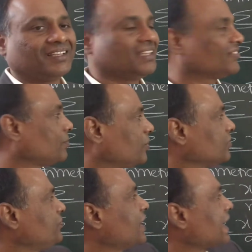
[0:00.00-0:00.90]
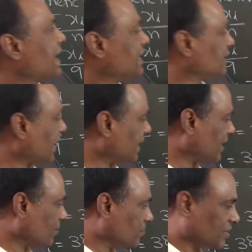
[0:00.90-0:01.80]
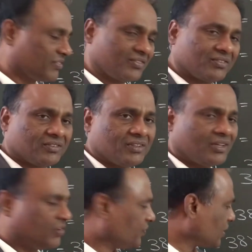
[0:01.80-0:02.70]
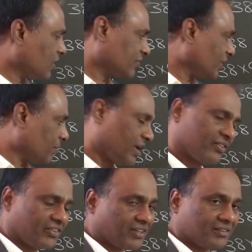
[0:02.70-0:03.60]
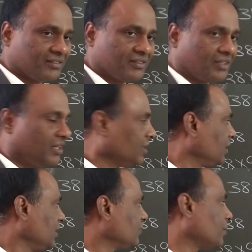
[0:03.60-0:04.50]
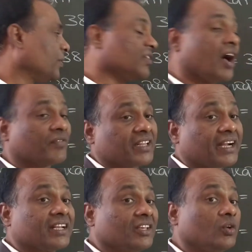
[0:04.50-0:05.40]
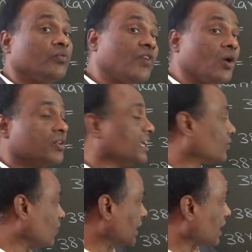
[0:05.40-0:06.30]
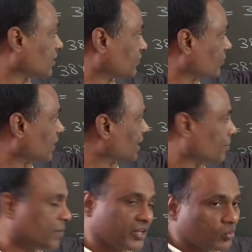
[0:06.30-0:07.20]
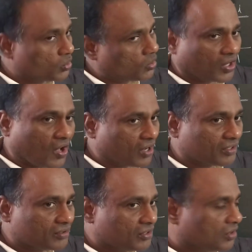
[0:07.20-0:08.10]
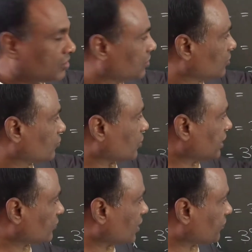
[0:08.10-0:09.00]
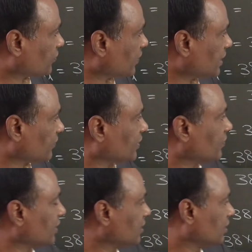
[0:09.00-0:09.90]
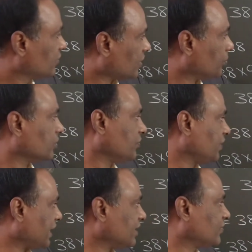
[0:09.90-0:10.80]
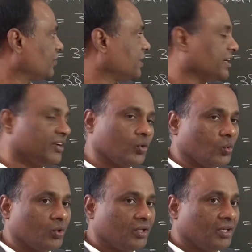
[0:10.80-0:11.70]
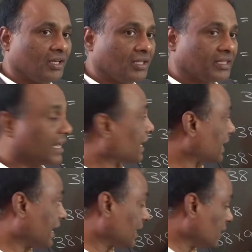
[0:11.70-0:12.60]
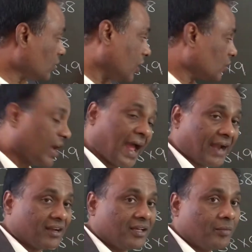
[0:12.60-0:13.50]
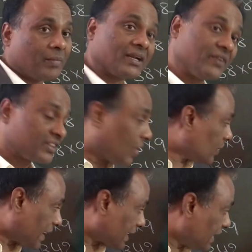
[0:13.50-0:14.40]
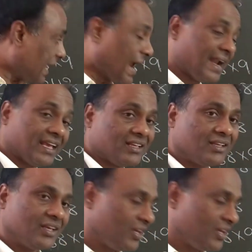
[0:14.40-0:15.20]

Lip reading: Suppose if you are adding 9 numbers, we got some answer. Suppose after that you found that one number you took wrong. So instead of 27, suppose if you write 72, then again you have to add. But without again adding,